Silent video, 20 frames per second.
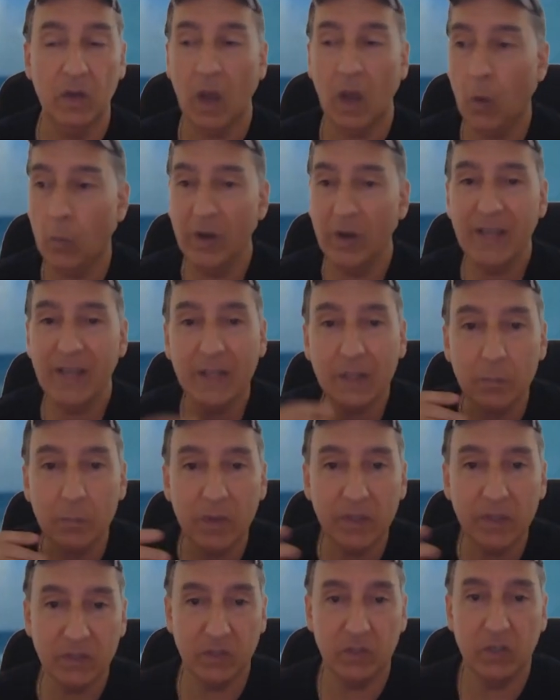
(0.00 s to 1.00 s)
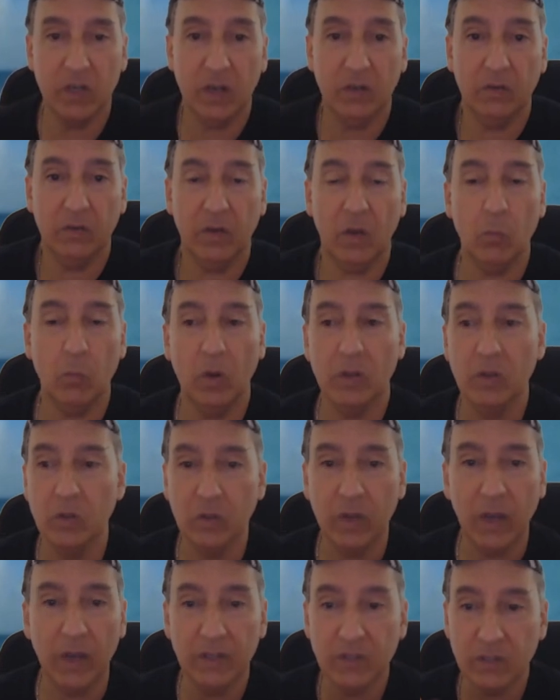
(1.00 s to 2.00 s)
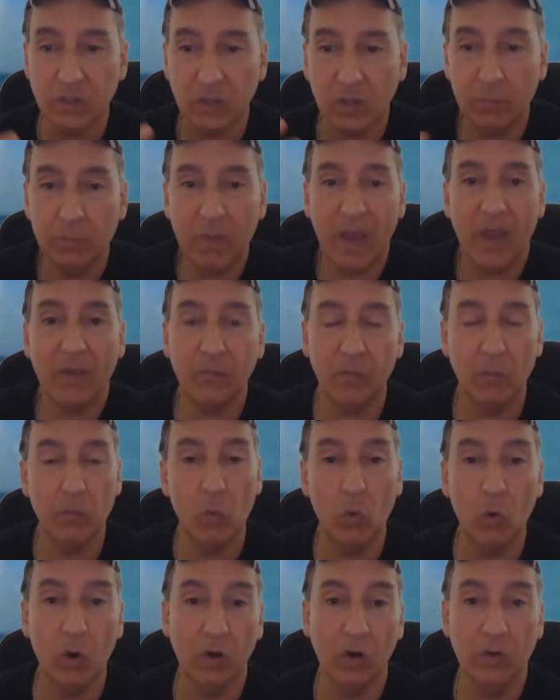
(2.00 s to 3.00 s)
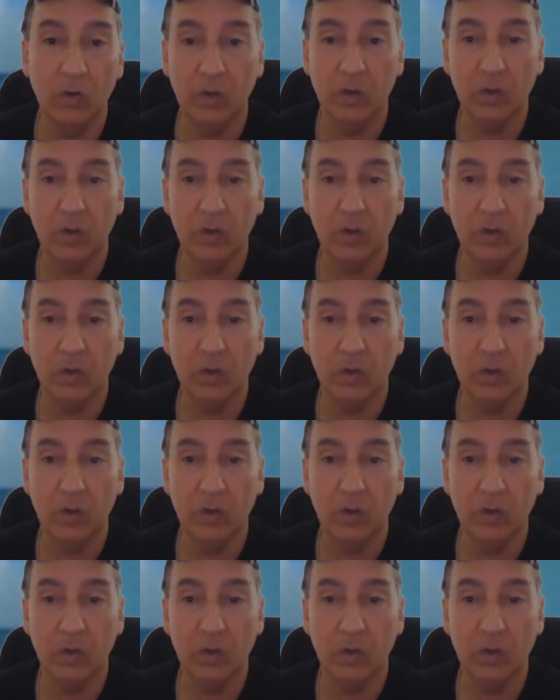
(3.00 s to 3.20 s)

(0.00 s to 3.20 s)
I want to get the message out. I want you guys to come back for more.